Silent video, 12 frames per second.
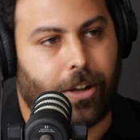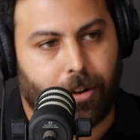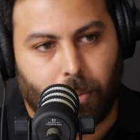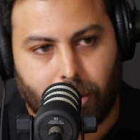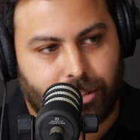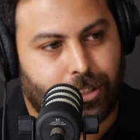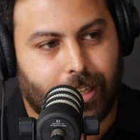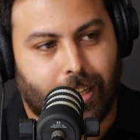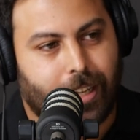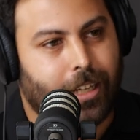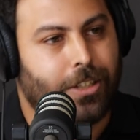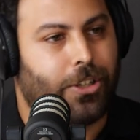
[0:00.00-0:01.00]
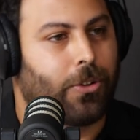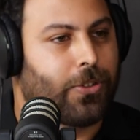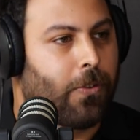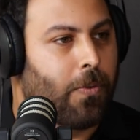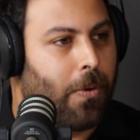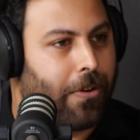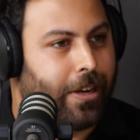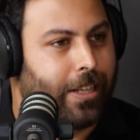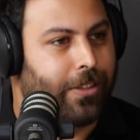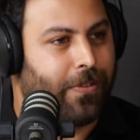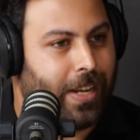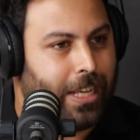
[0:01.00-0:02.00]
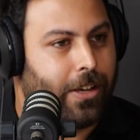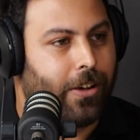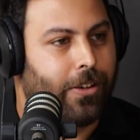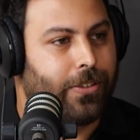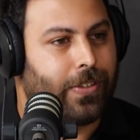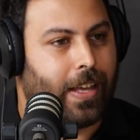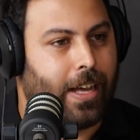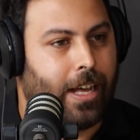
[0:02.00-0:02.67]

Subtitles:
I watched Gelsoft Warriors videos,